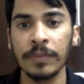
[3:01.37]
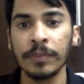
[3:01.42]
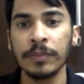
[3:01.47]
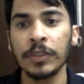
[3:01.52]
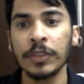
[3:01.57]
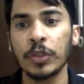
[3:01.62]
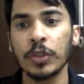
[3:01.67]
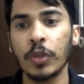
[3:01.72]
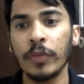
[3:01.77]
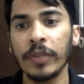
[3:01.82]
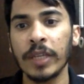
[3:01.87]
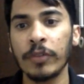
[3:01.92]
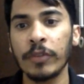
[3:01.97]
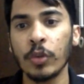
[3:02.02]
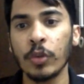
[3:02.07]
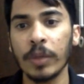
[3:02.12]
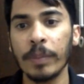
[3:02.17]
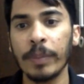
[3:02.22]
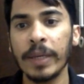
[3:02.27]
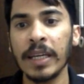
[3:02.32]
So we have
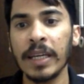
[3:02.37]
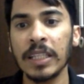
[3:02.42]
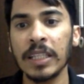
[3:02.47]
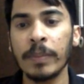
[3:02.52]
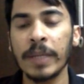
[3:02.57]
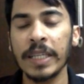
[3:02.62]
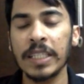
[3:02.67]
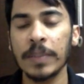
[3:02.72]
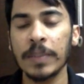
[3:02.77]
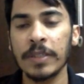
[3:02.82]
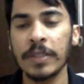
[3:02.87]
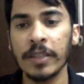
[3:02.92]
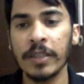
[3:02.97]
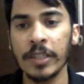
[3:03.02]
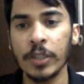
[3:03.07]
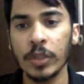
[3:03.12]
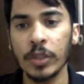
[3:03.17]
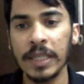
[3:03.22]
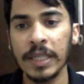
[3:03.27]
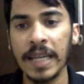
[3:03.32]
to repair the biceps tendon
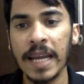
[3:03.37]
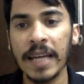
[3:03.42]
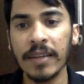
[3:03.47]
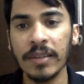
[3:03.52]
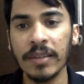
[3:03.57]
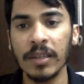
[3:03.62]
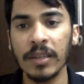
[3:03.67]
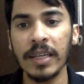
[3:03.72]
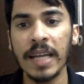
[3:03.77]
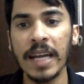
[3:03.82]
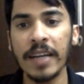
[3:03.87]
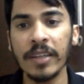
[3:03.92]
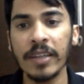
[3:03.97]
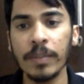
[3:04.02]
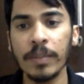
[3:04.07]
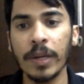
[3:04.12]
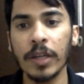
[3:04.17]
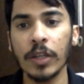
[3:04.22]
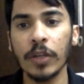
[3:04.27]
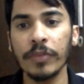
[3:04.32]
to the lateral
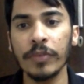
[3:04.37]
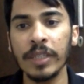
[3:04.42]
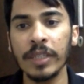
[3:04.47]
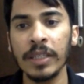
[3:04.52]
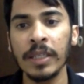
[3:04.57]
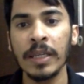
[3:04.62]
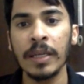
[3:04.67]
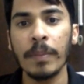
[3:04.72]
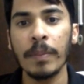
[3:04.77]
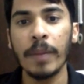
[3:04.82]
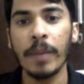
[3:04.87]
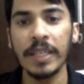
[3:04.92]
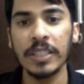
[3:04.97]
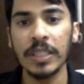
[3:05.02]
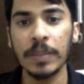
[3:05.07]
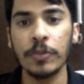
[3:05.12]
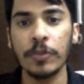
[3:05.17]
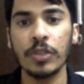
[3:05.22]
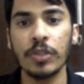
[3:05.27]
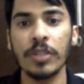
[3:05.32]
part of the
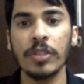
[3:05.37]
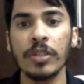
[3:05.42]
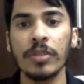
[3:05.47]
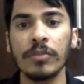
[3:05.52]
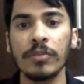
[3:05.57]
biceps tendon.